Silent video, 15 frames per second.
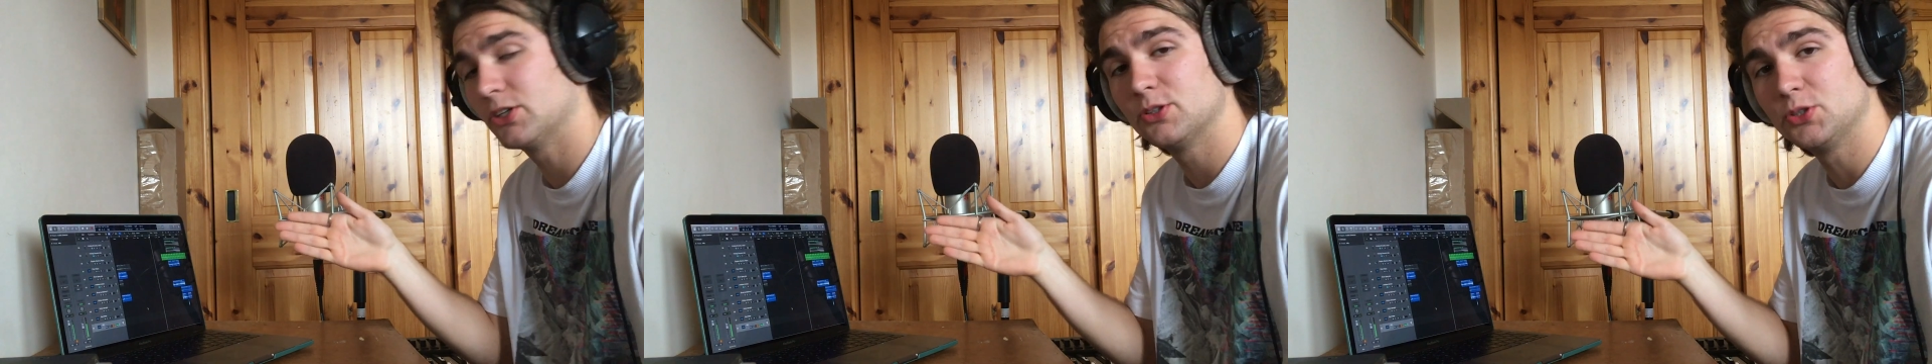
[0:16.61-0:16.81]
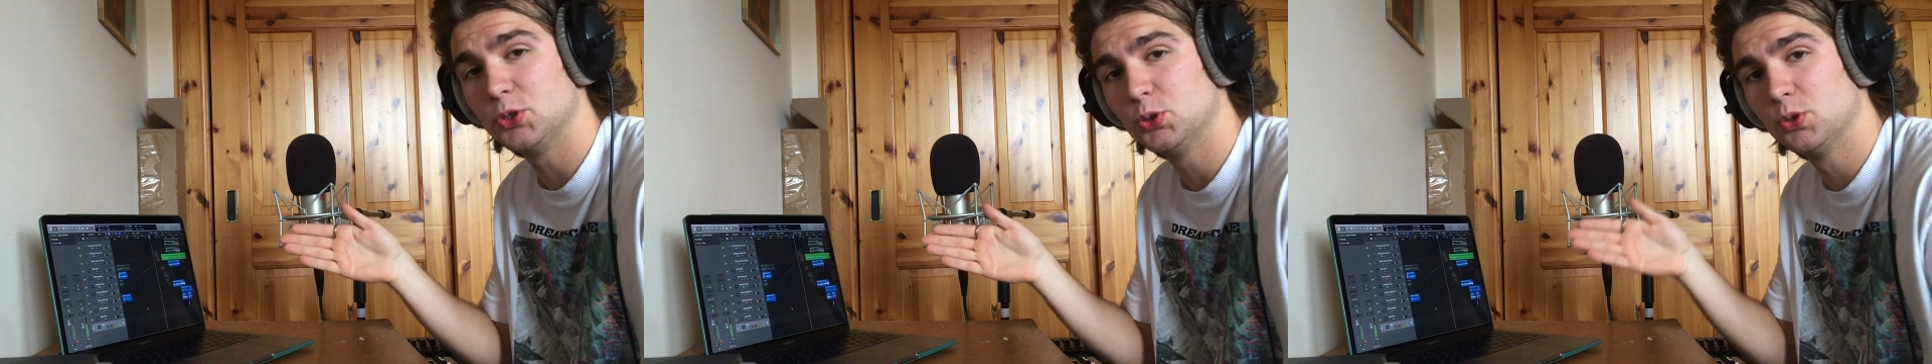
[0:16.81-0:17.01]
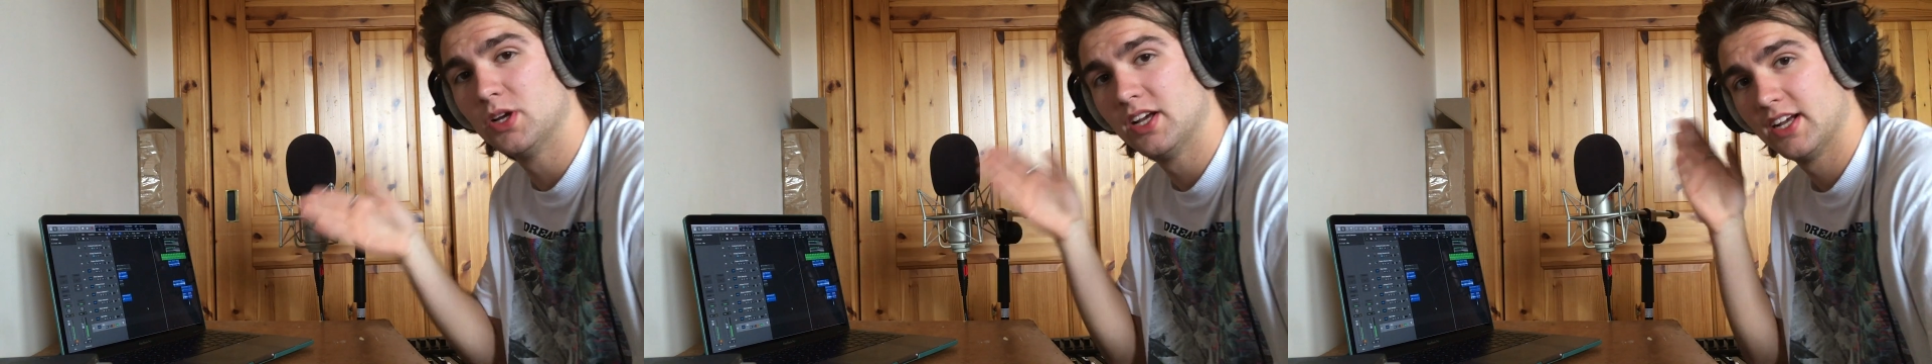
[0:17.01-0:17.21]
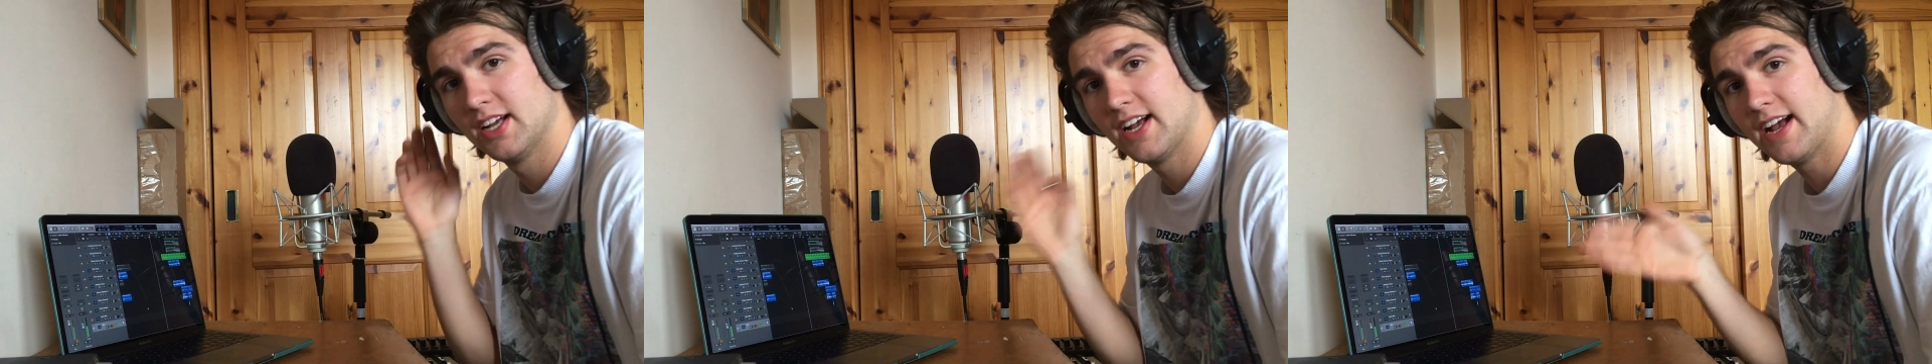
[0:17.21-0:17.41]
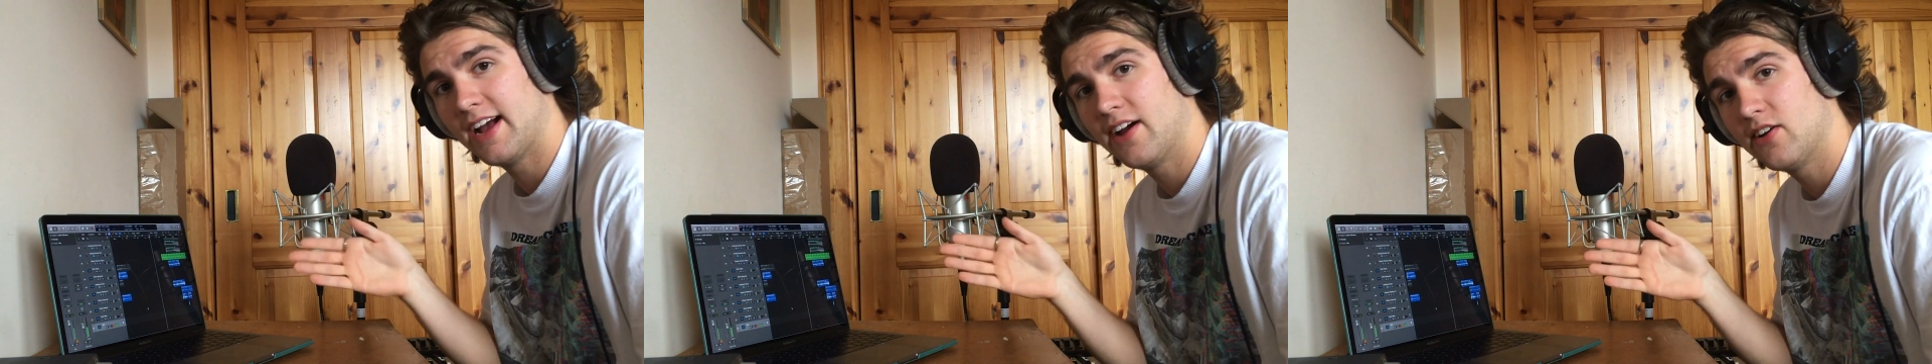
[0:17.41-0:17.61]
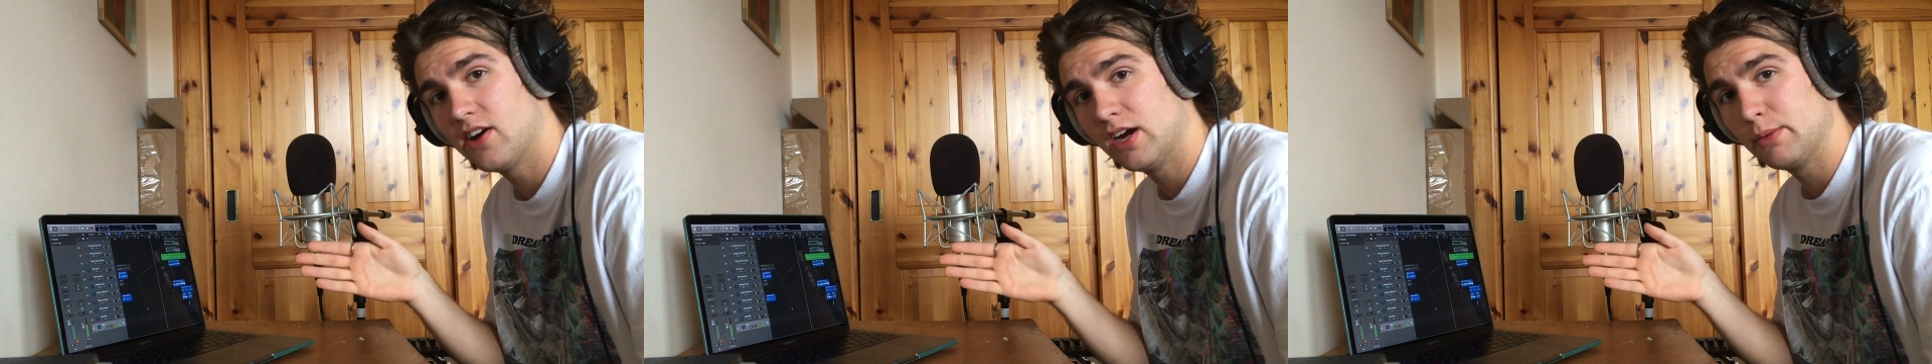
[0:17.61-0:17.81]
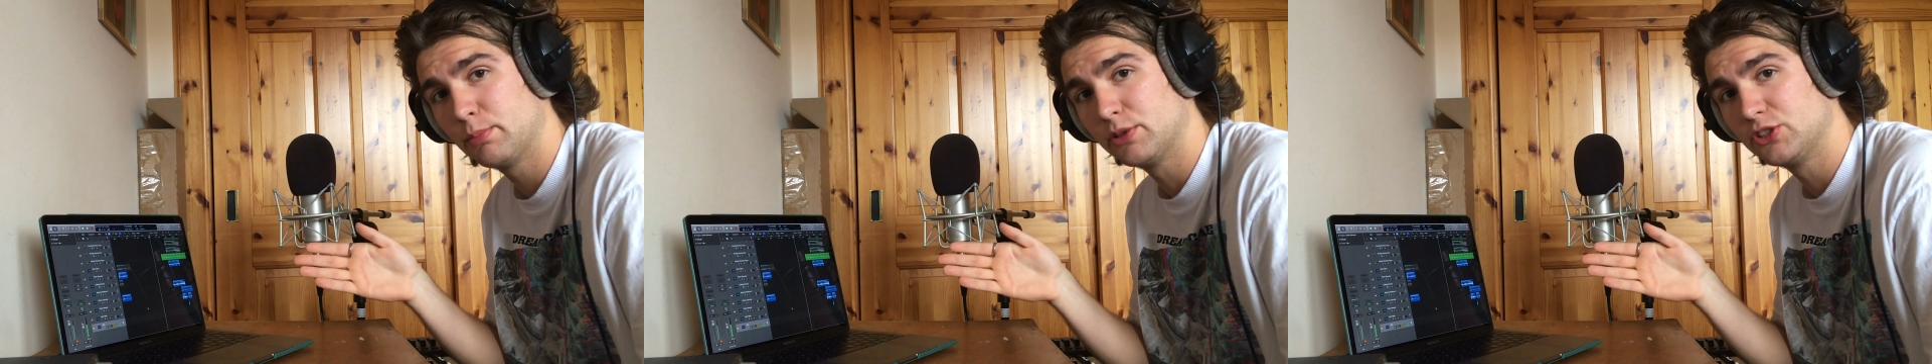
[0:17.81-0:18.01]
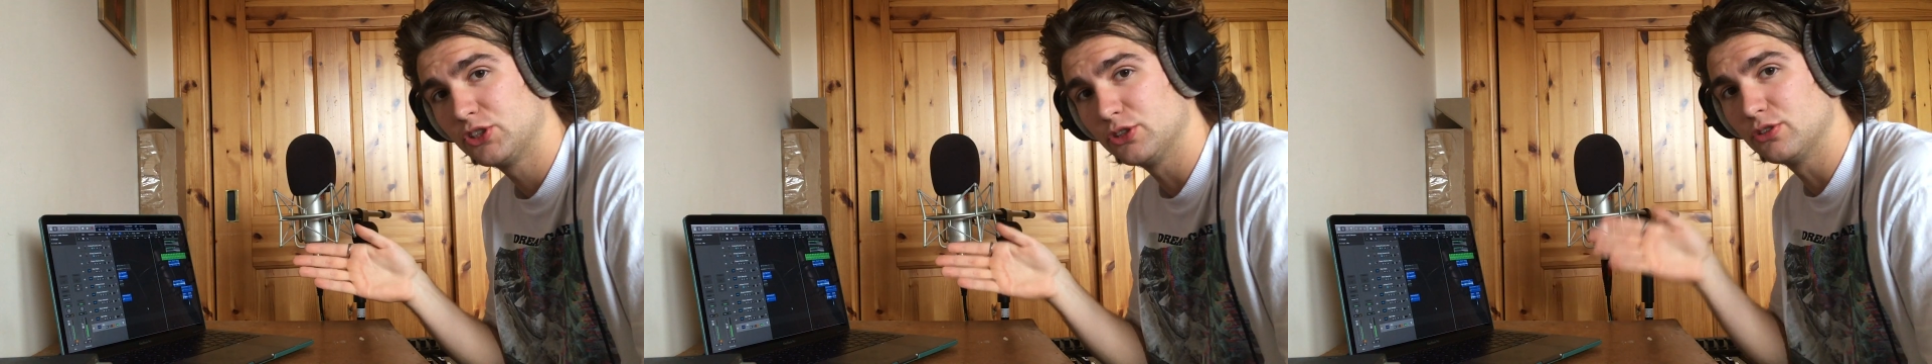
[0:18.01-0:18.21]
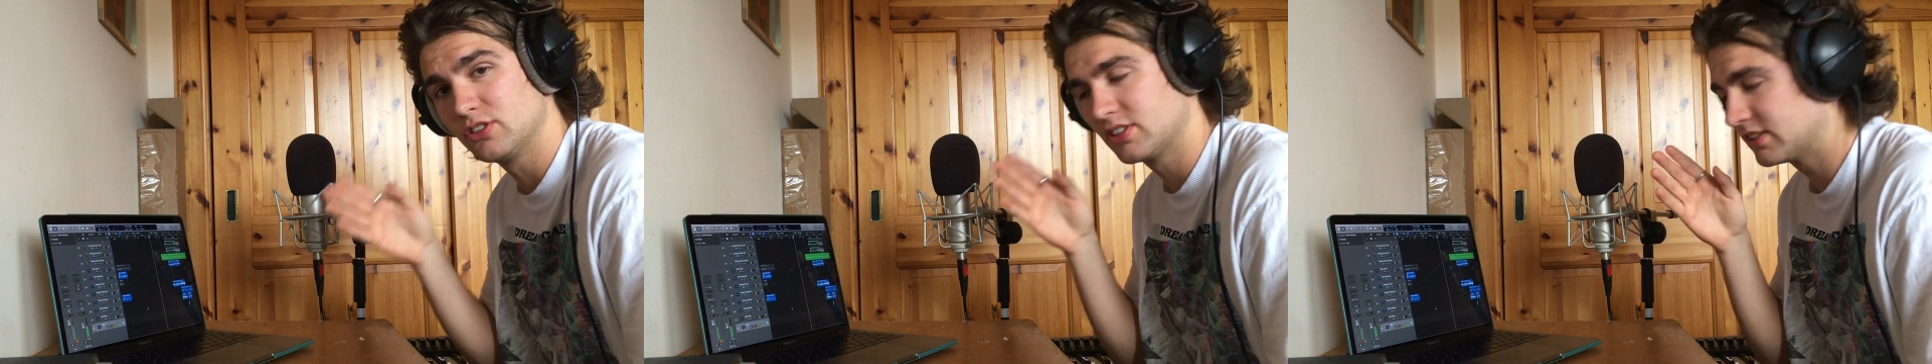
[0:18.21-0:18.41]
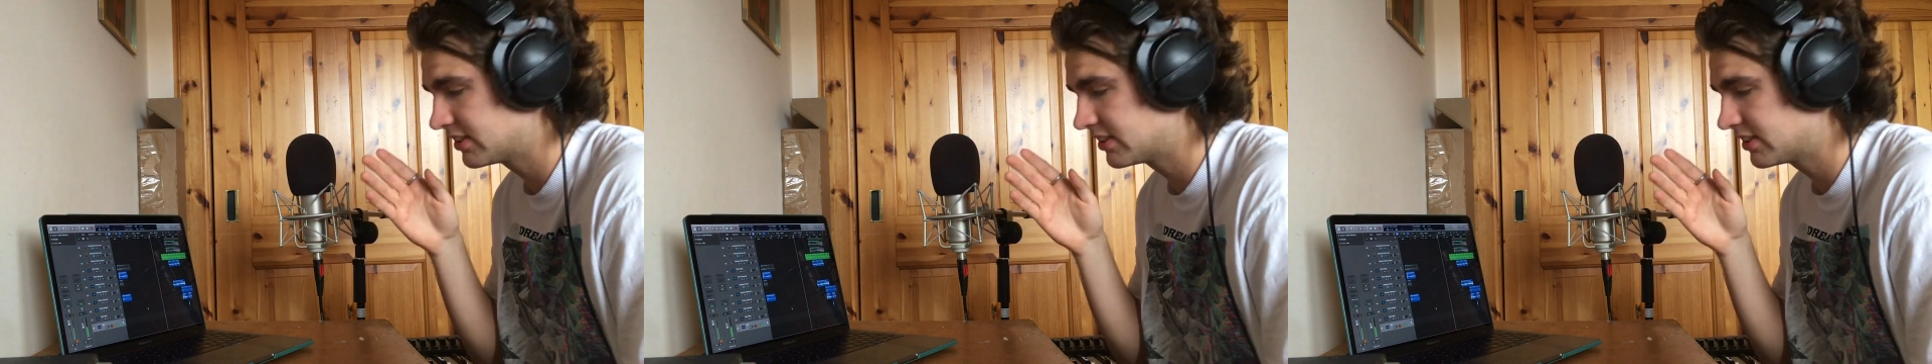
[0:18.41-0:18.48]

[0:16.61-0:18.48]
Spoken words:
you how I produced